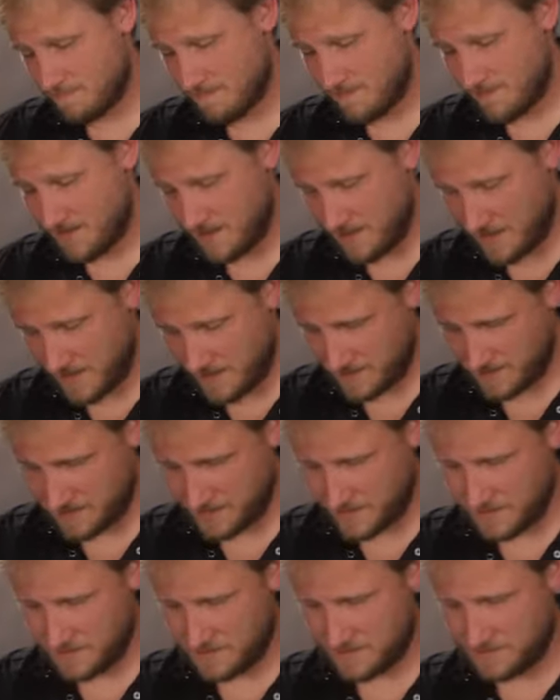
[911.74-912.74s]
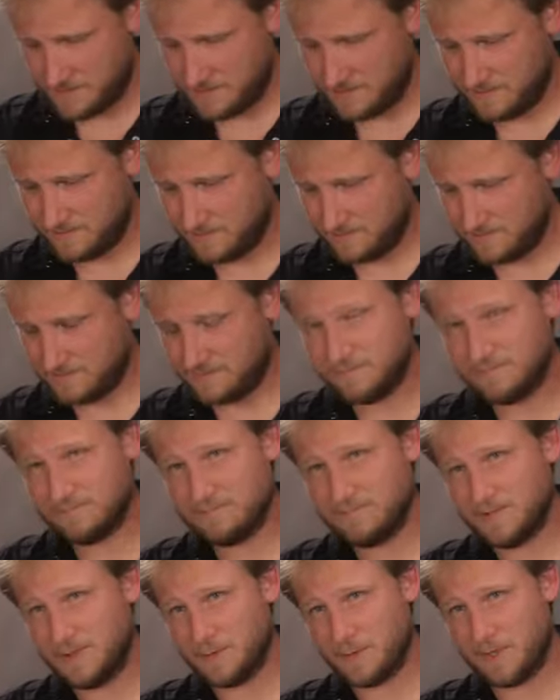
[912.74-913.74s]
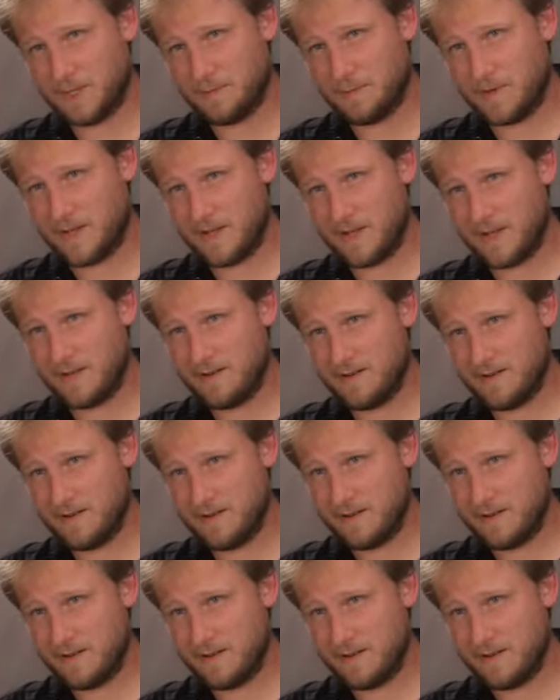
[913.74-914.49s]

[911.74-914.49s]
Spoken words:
Okay, so you want to get back at her?